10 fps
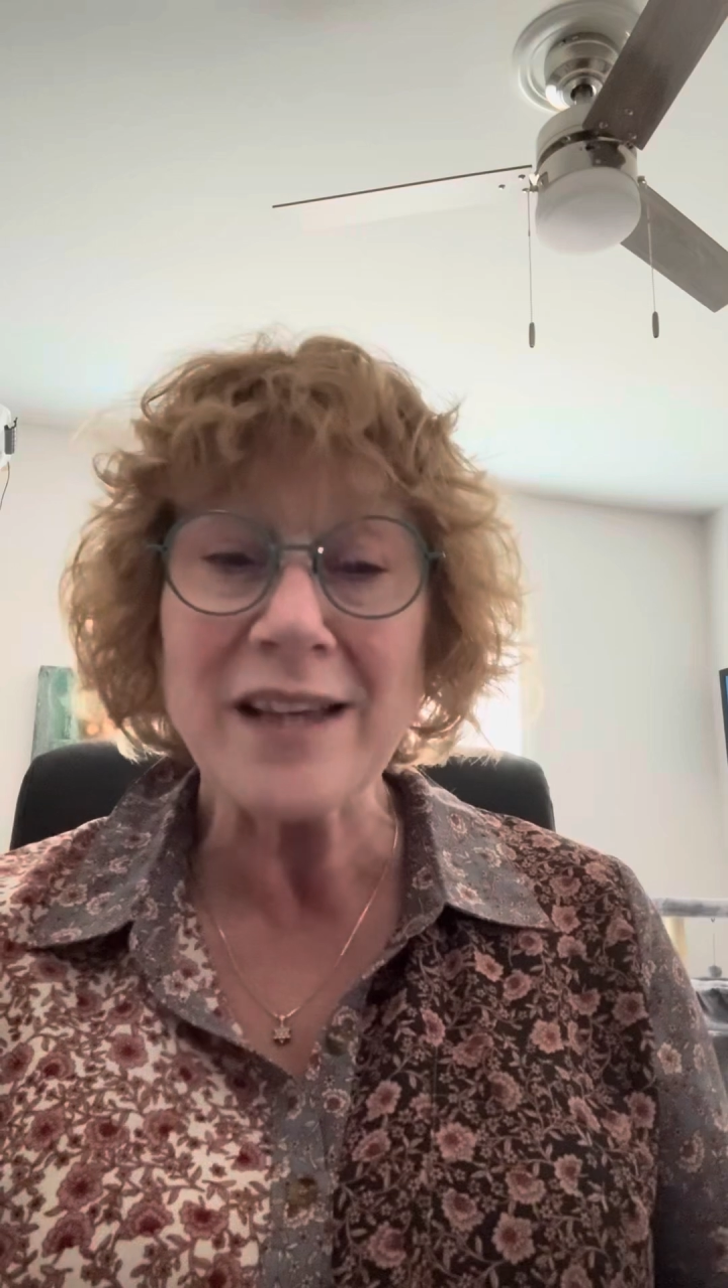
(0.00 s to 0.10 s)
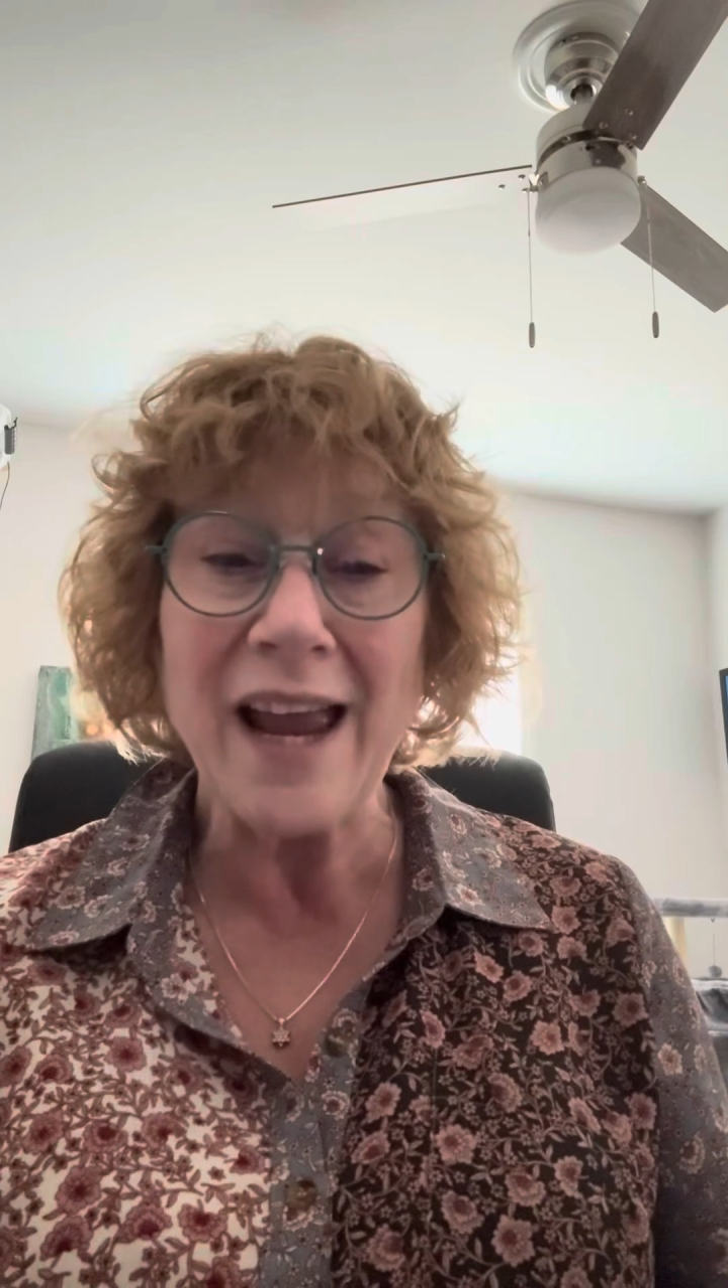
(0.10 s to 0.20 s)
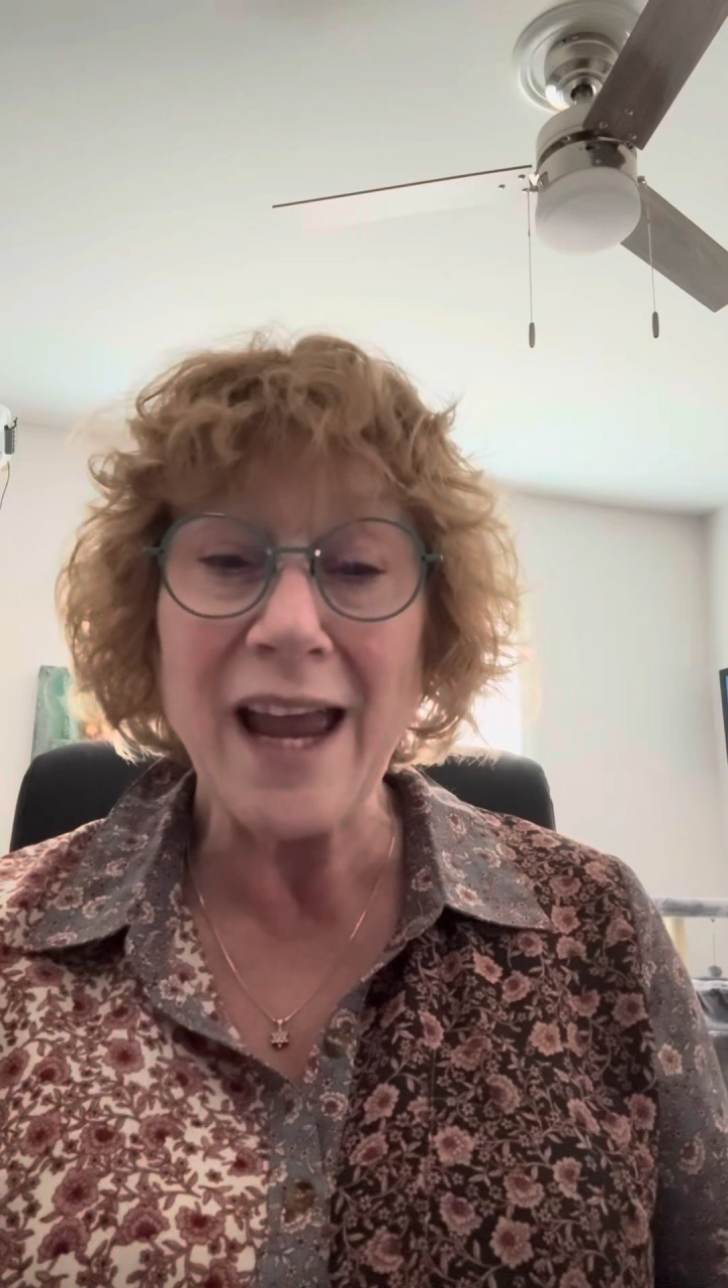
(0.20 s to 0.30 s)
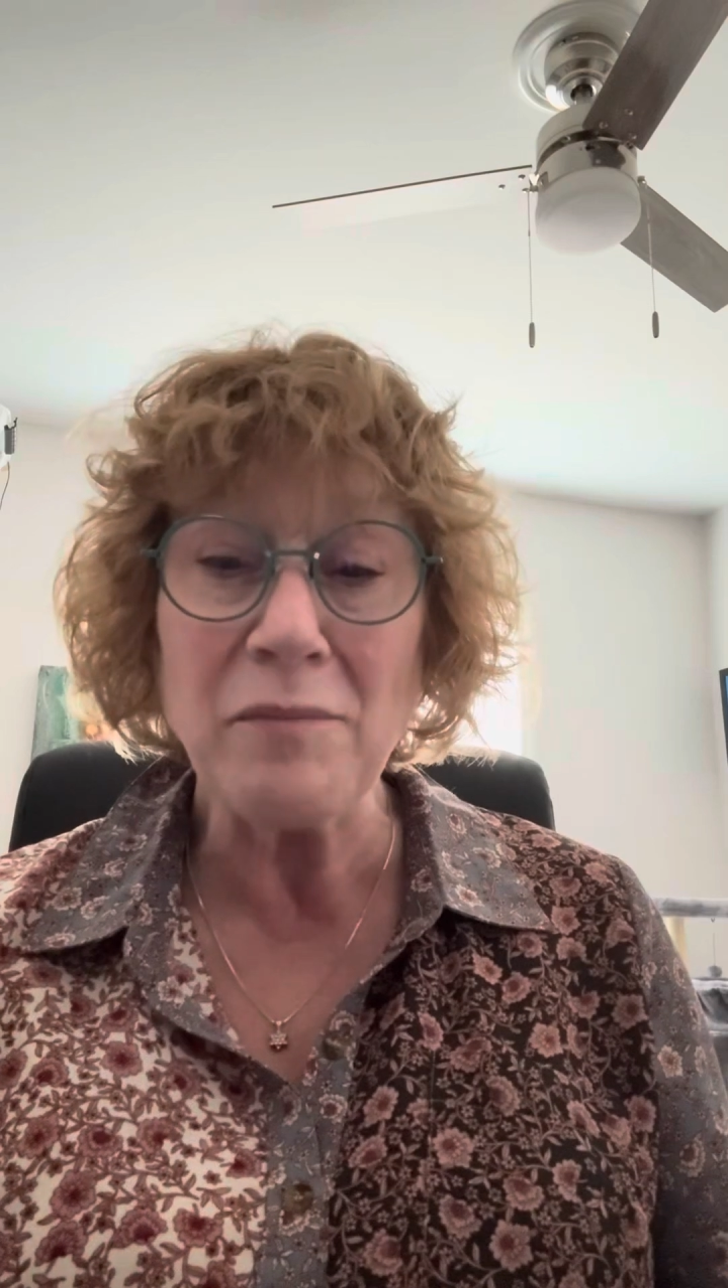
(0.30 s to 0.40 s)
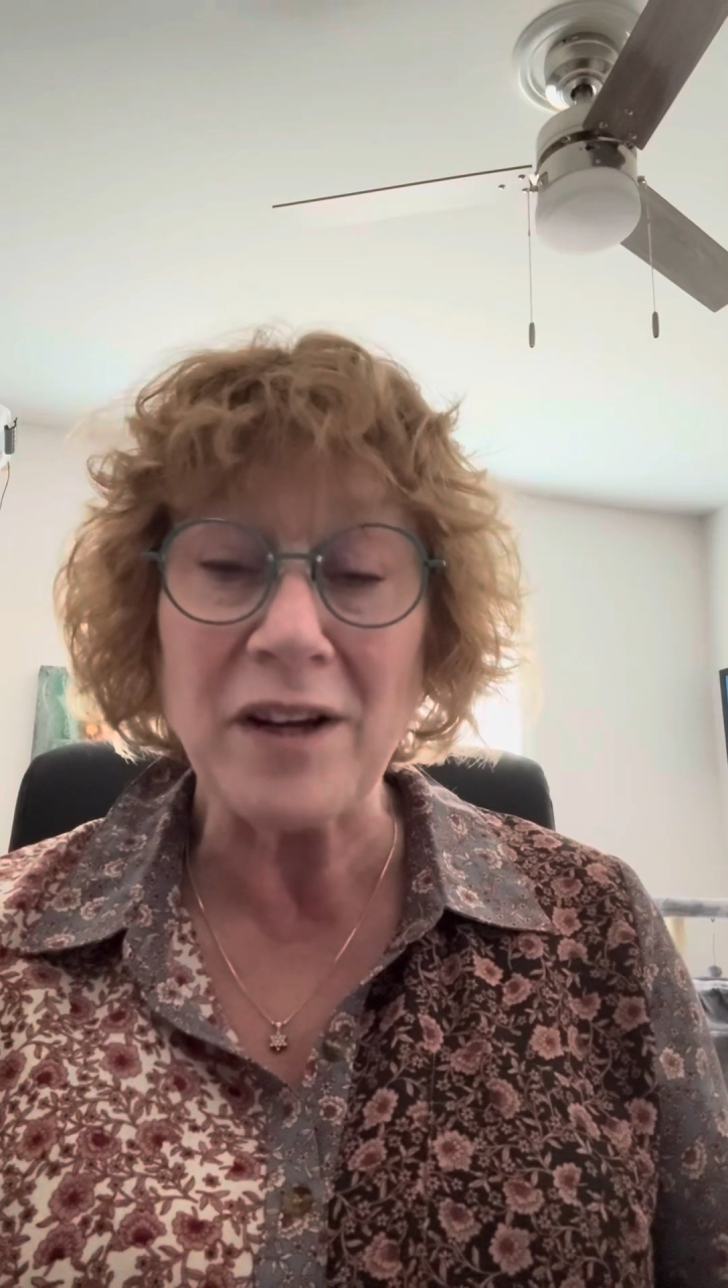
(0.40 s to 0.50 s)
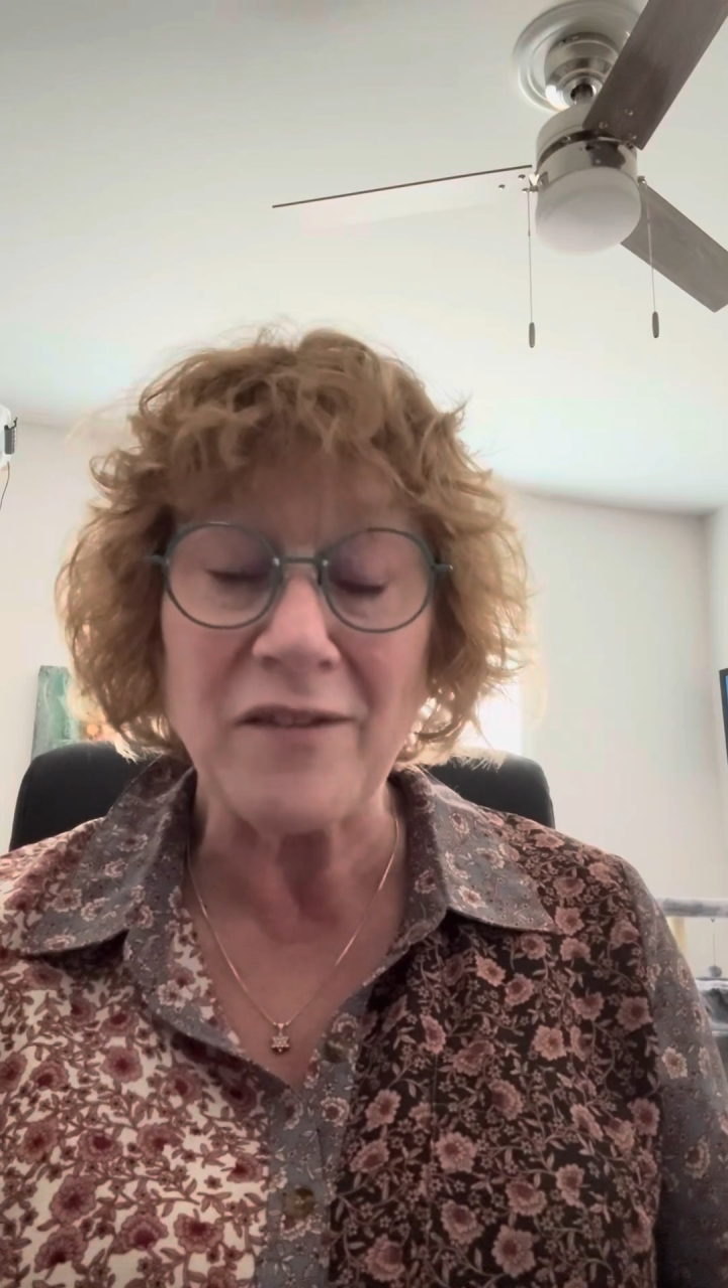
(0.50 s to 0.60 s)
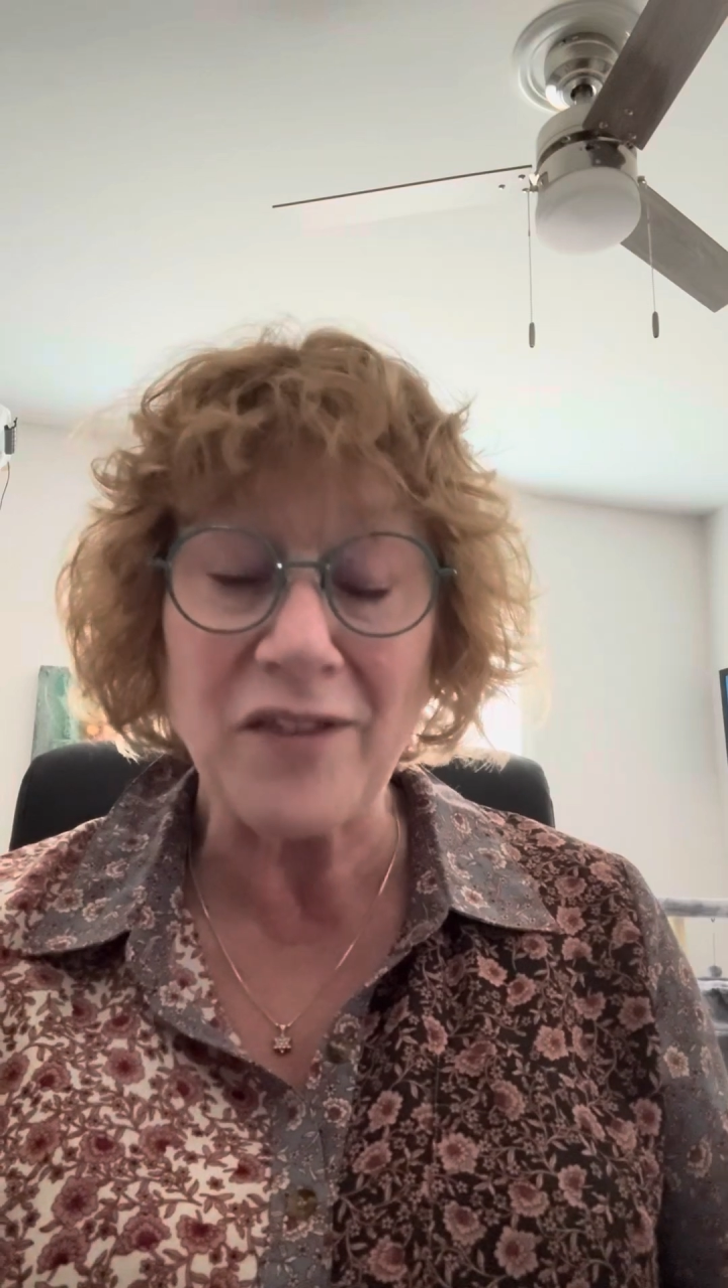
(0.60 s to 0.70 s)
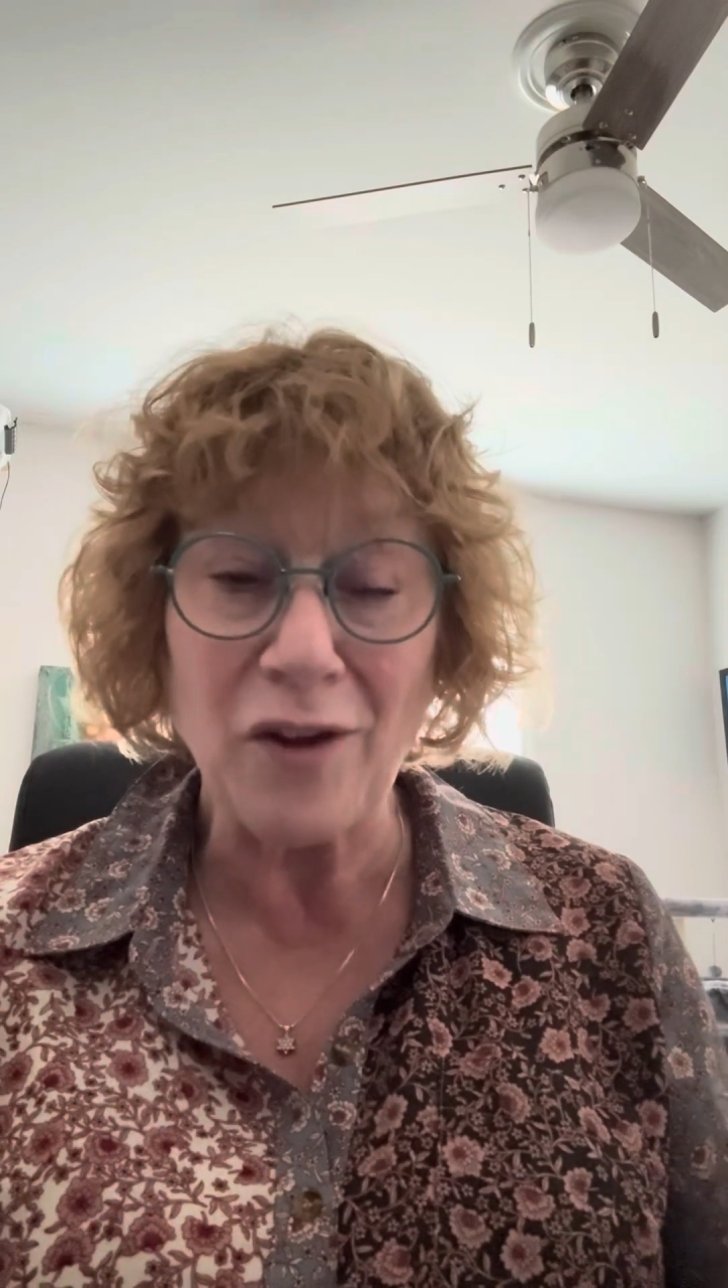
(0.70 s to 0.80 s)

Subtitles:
handbook if they